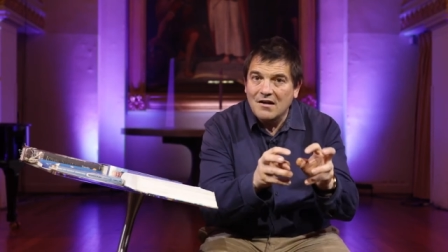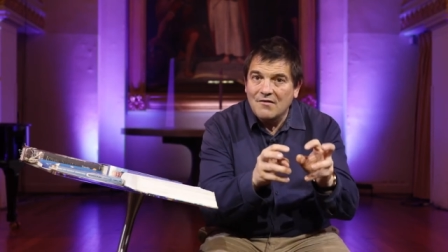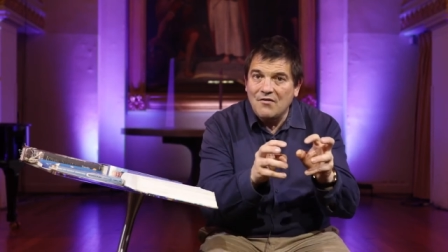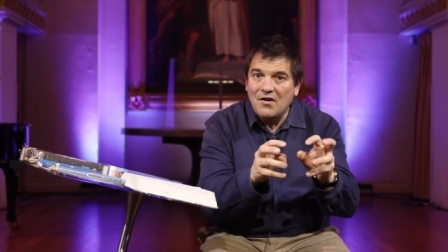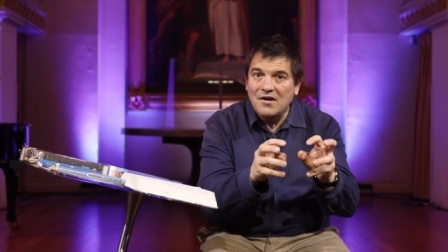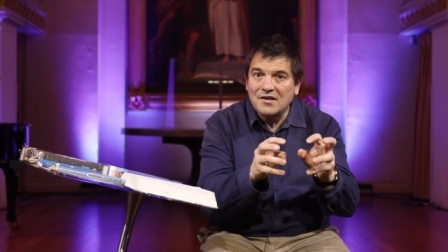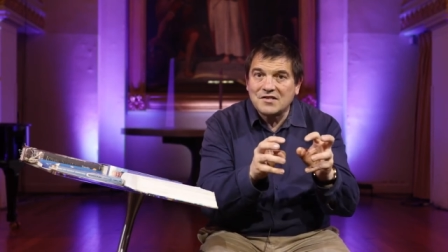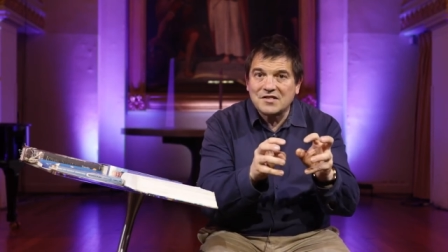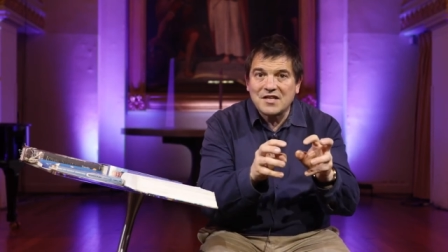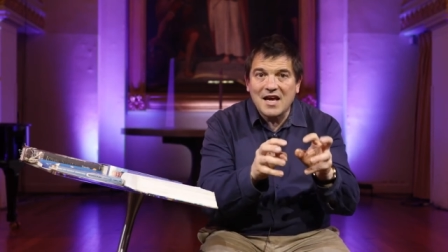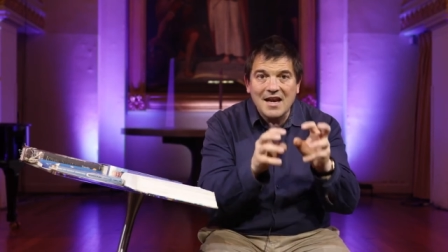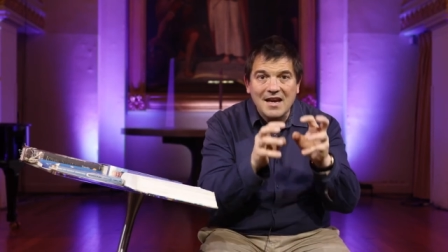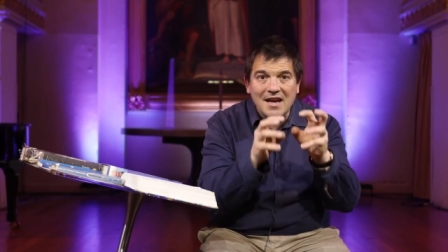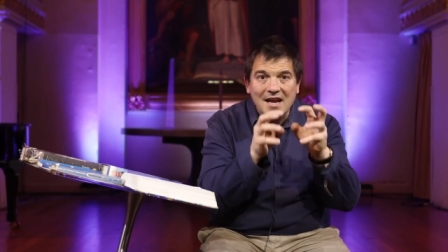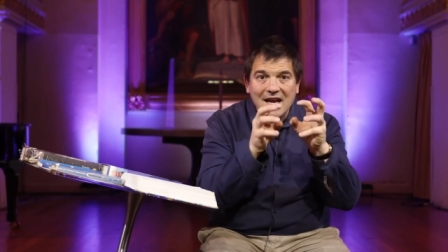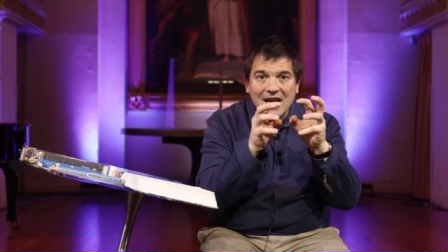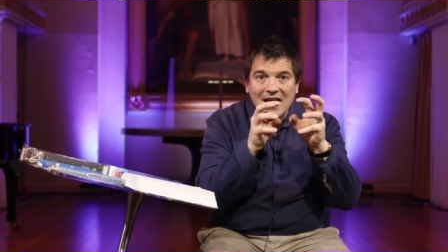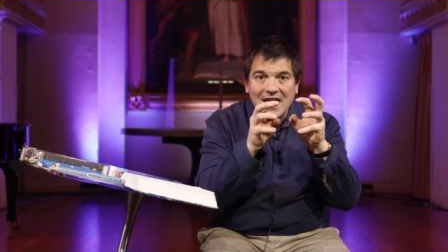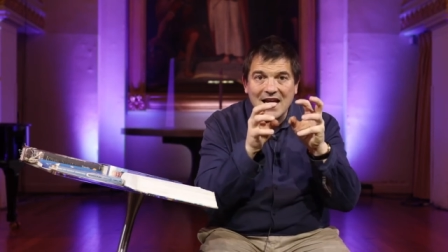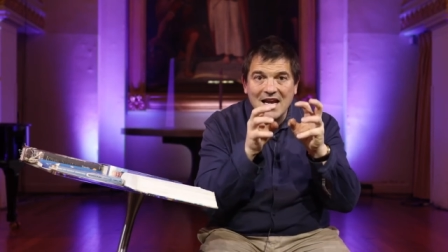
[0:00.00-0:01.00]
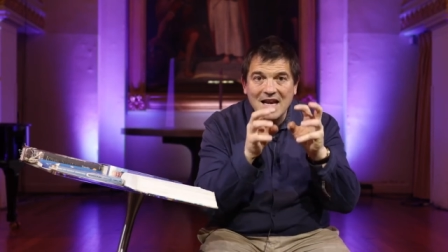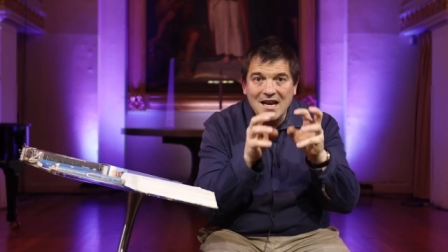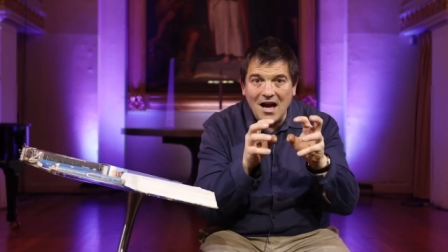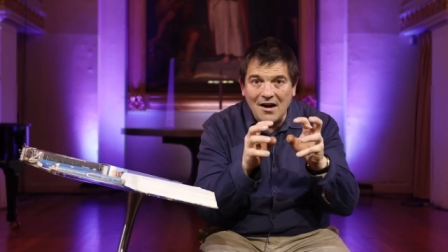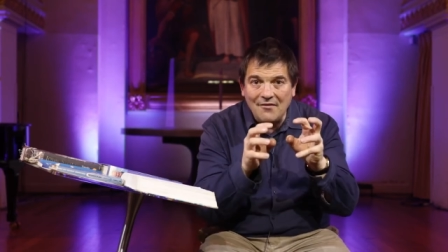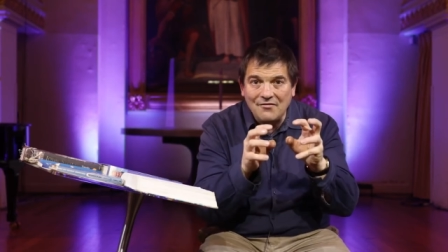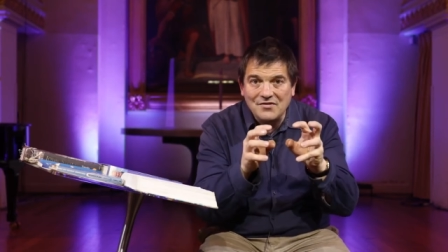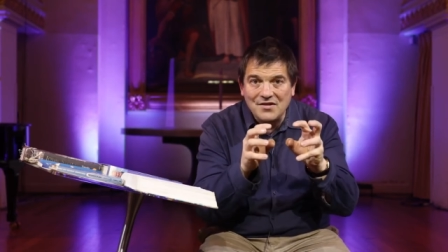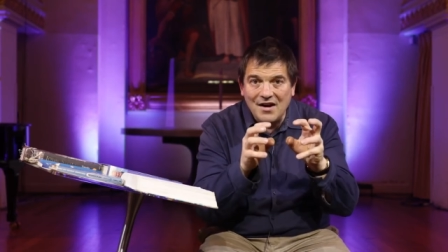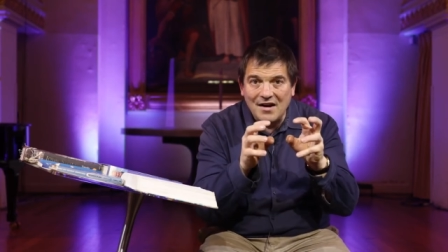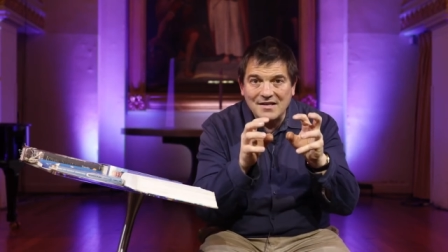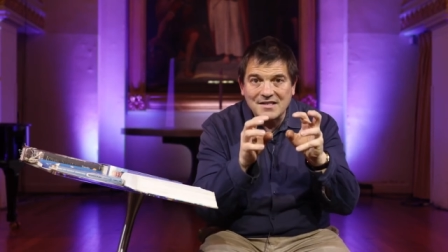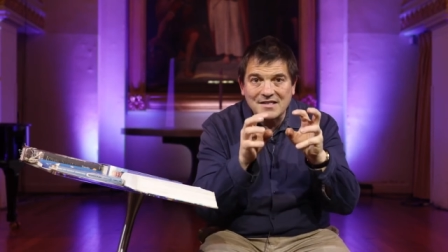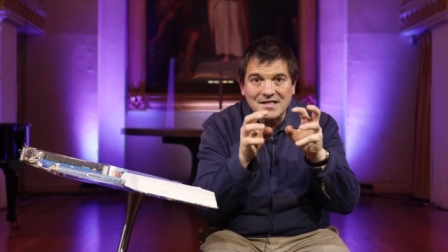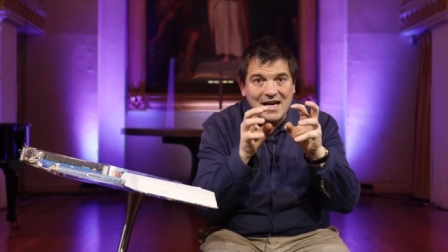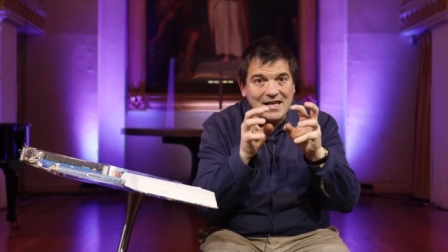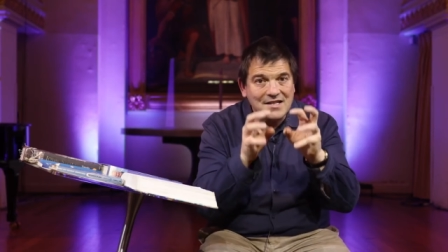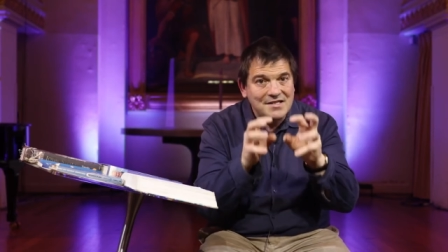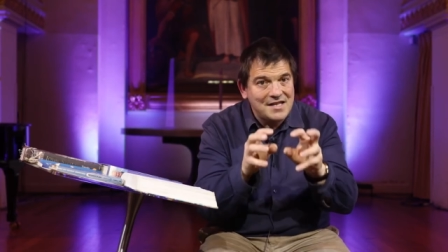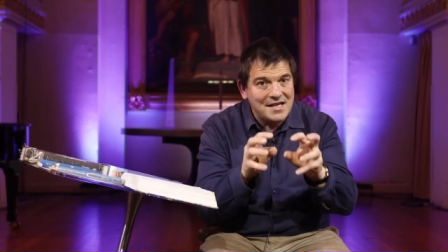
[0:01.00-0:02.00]
Verse ten, he loved us
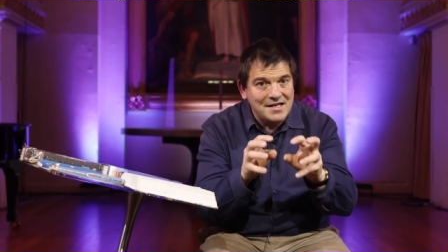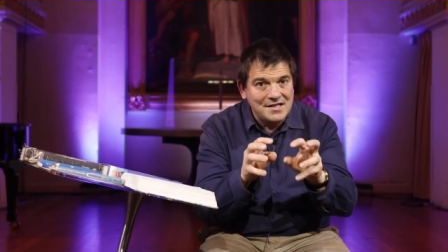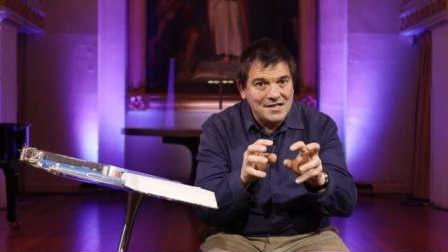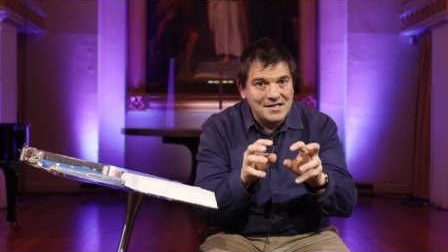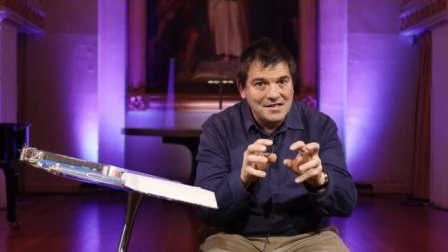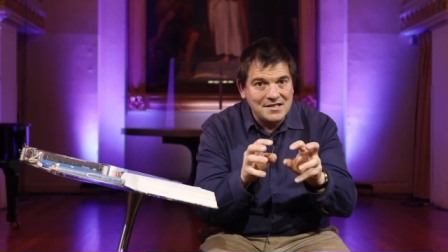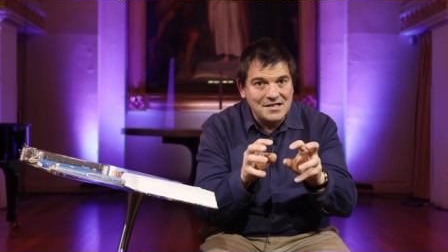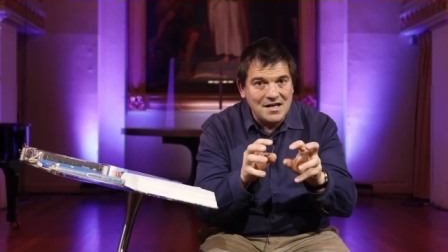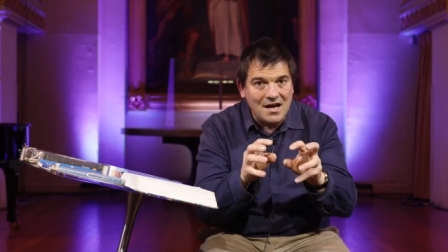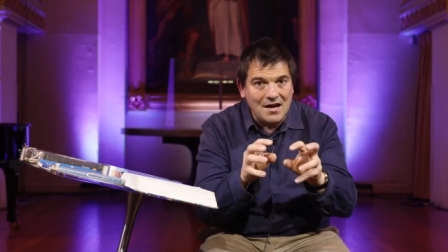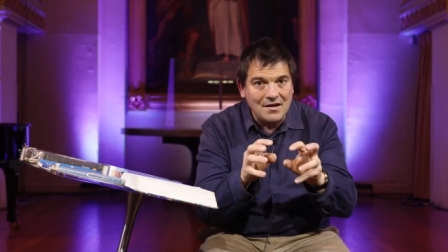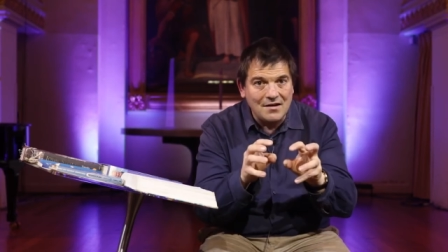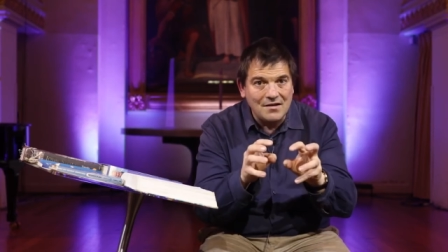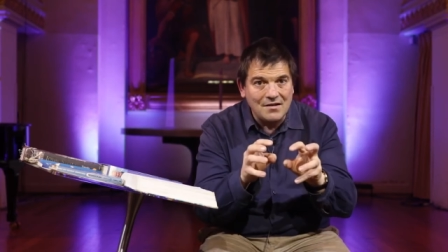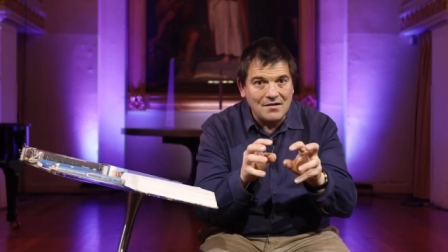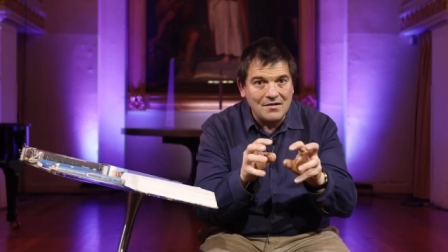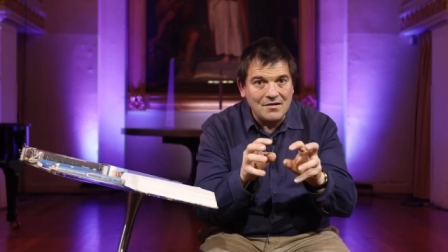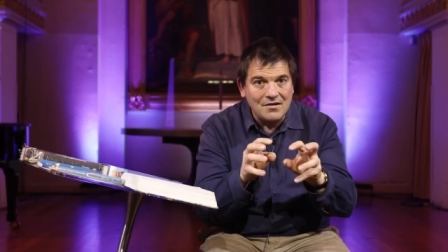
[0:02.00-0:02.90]
and sent his Son.